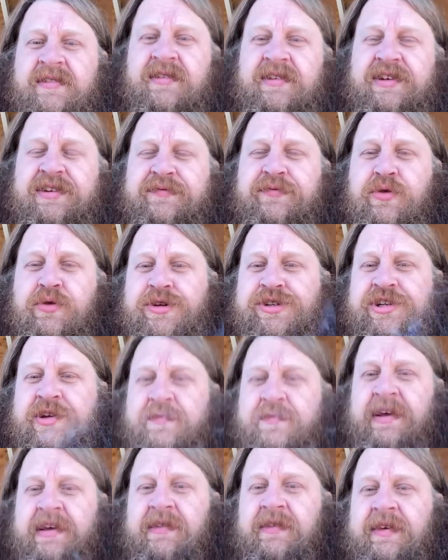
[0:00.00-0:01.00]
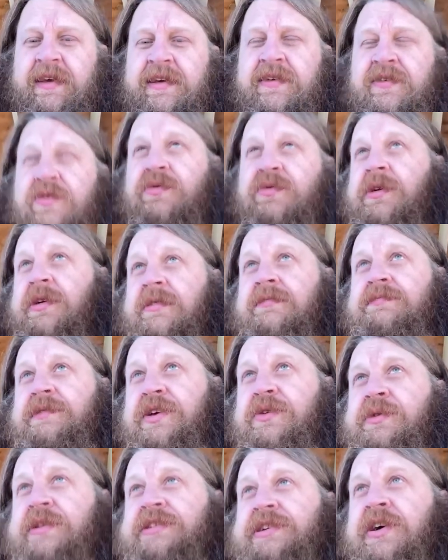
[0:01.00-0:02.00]
Divorce should be illegal. Well,
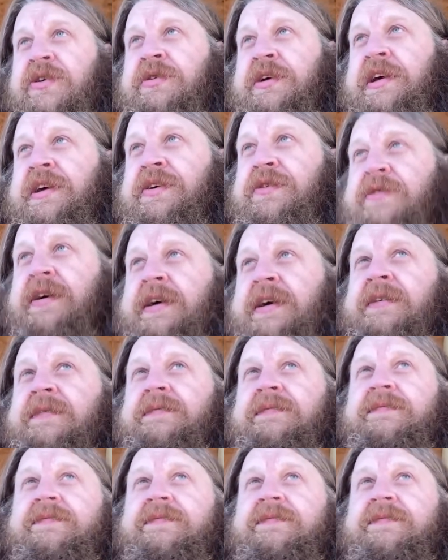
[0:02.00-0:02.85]
you and Tony agree.